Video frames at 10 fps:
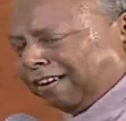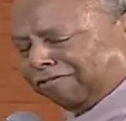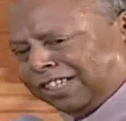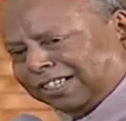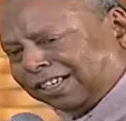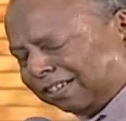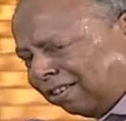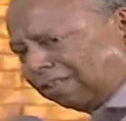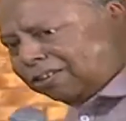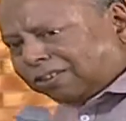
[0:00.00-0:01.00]
of Jesus. No,
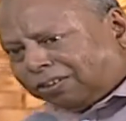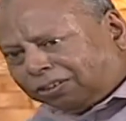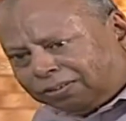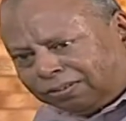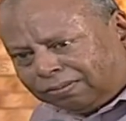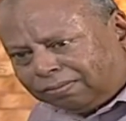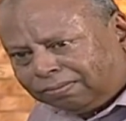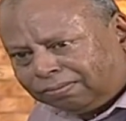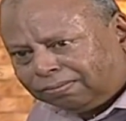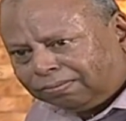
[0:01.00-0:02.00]
no, no, no.
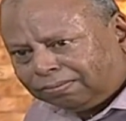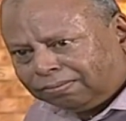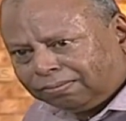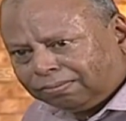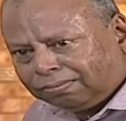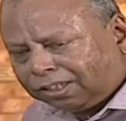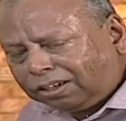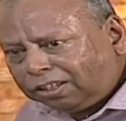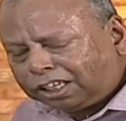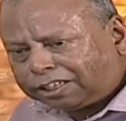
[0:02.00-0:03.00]
That's not
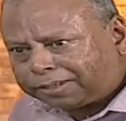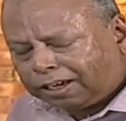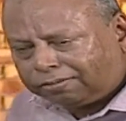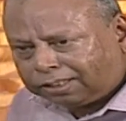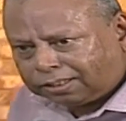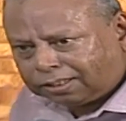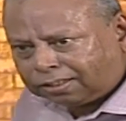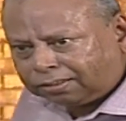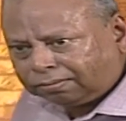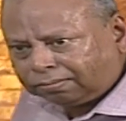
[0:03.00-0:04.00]
the leadership style of Jesus.
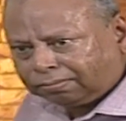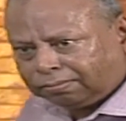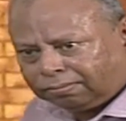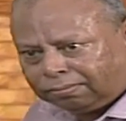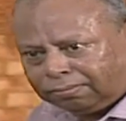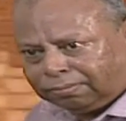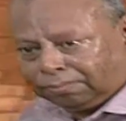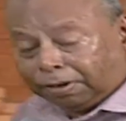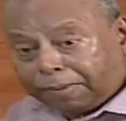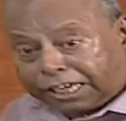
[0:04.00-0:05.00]

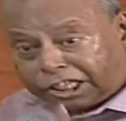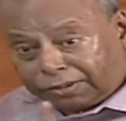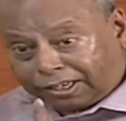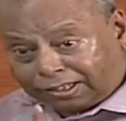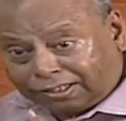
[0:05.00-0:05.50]
But make sure